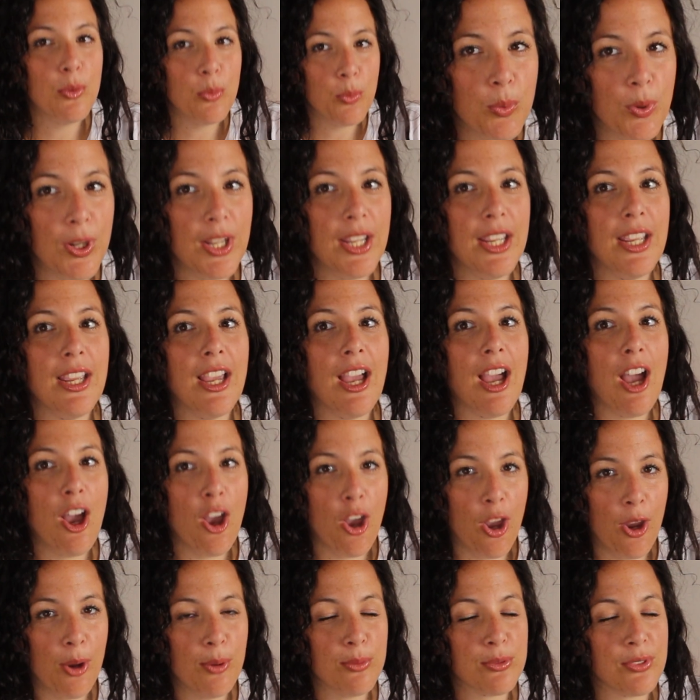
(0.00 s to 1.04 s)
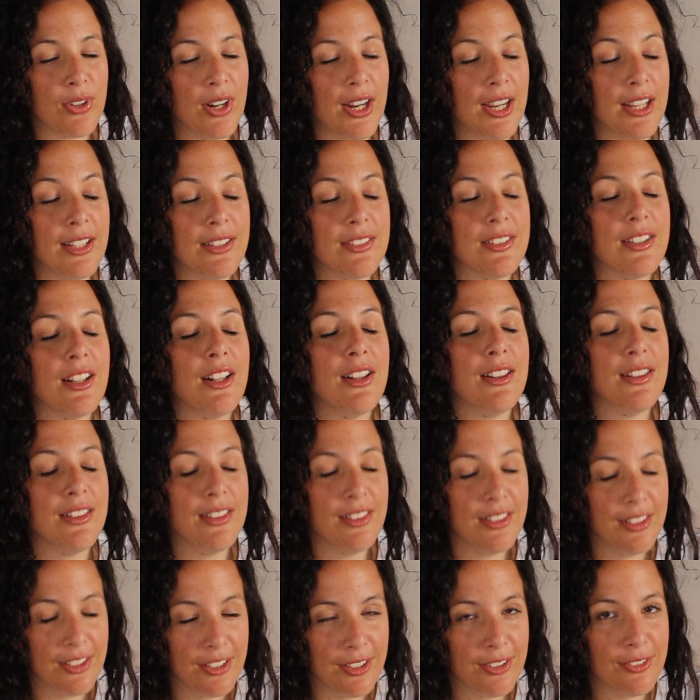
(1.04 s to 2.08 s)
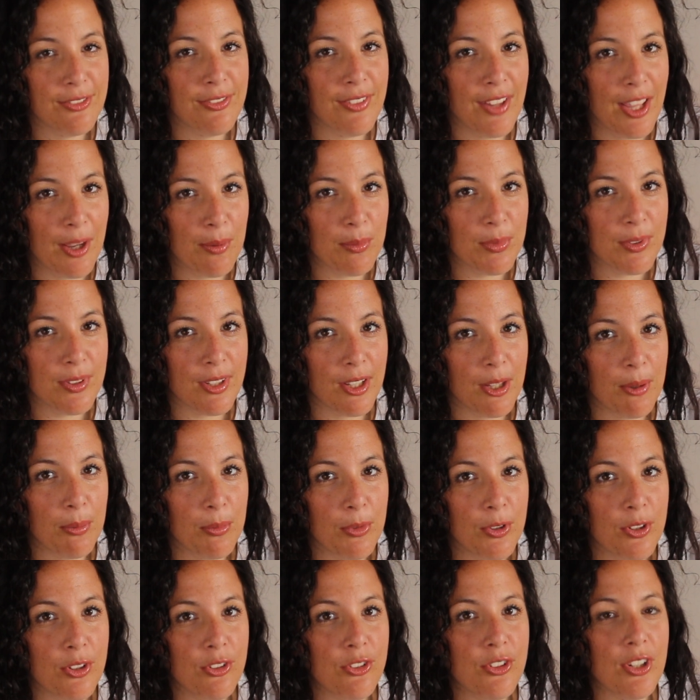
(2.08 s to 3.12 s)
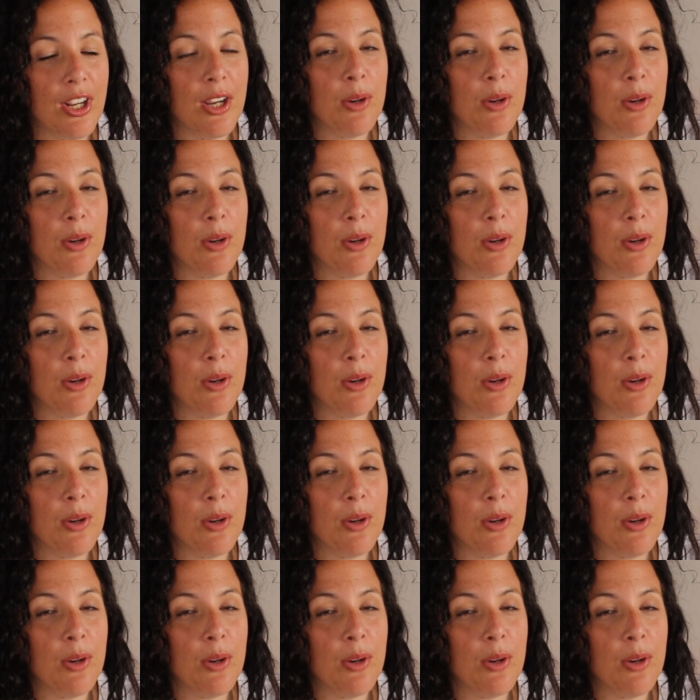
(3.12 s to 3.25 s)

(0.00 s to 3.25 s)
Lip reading: we Home Fries love them so much